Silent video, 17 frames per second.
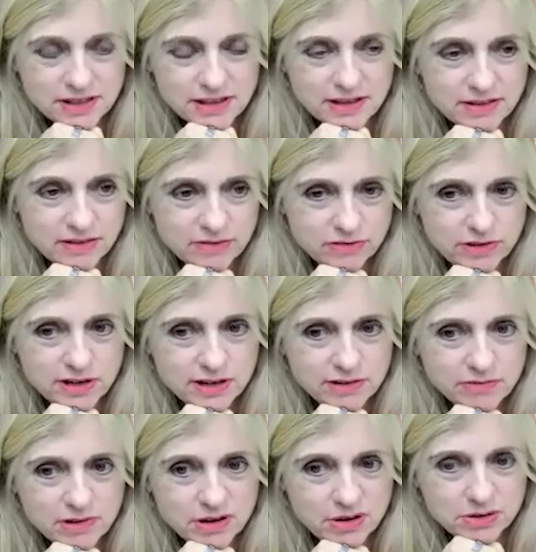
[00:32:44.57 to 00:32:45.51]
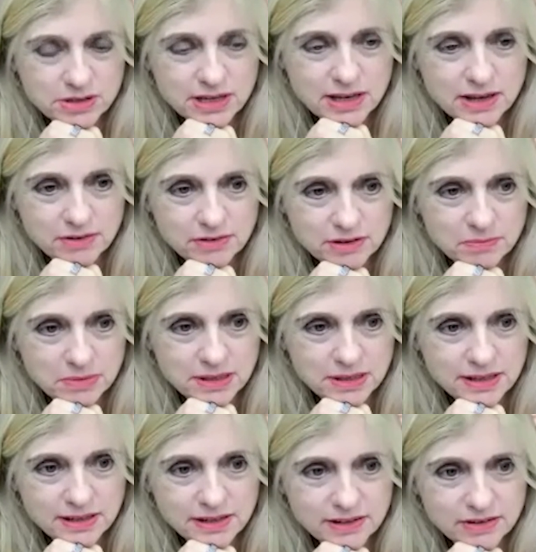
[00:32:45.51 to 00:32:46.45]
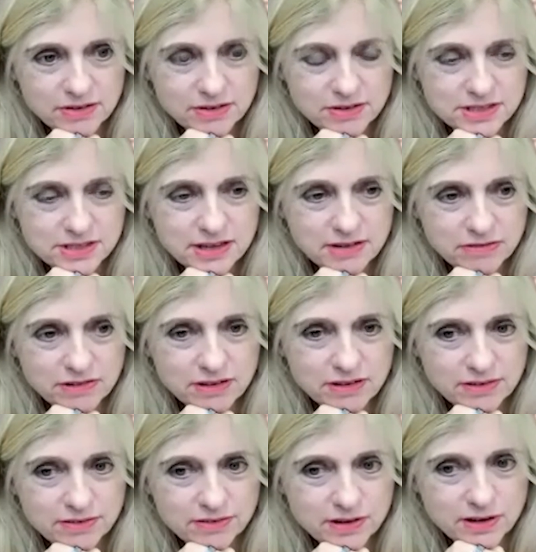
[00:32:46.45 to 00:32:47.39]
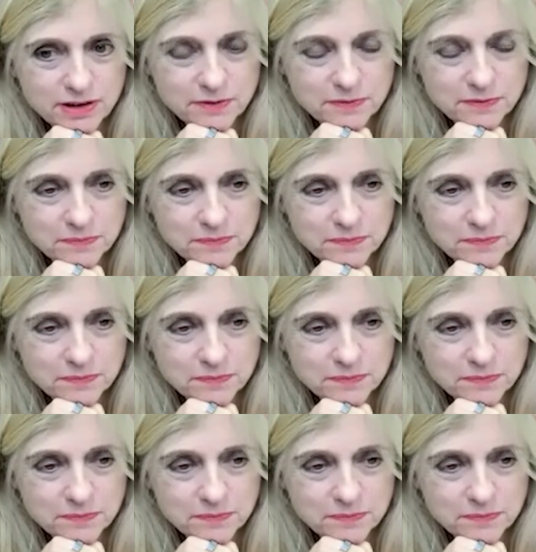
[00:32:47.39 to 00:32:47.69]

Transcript: They're really rolled out completely across Africa, right?